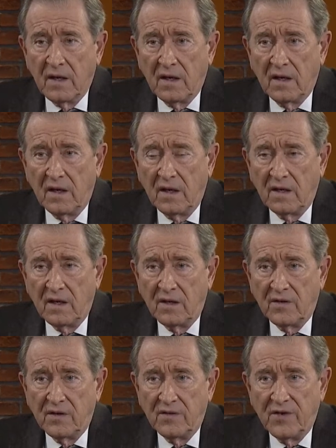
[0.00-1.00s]
and uh,
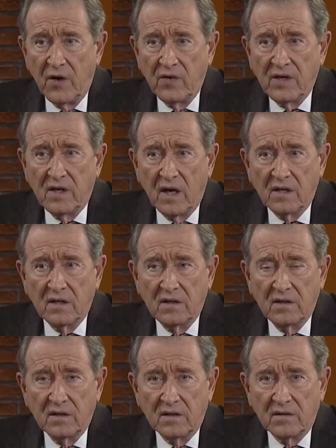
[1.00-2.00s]
Dodie got
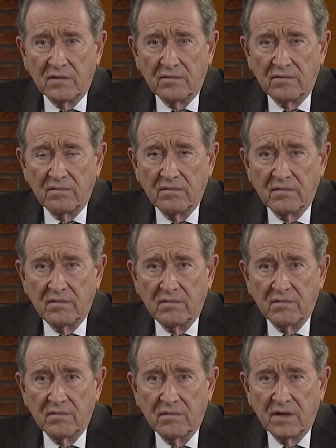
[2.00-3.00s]
uh,
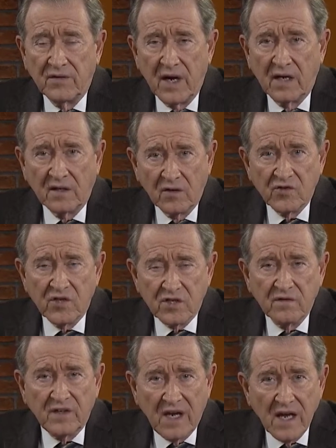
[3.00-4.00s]
a diagnosis
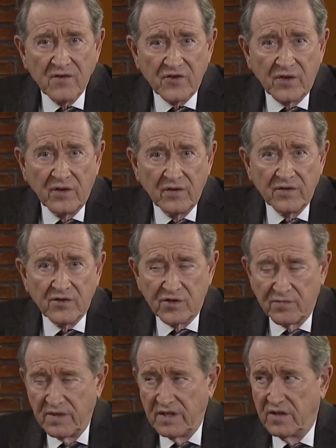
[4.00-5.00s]
of cancer. This was
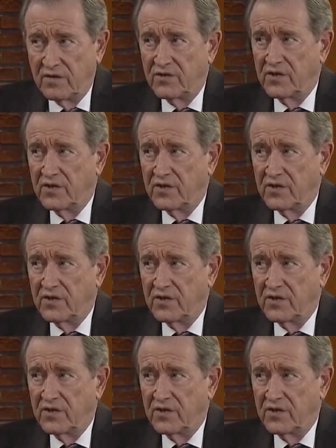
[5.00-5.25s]
many years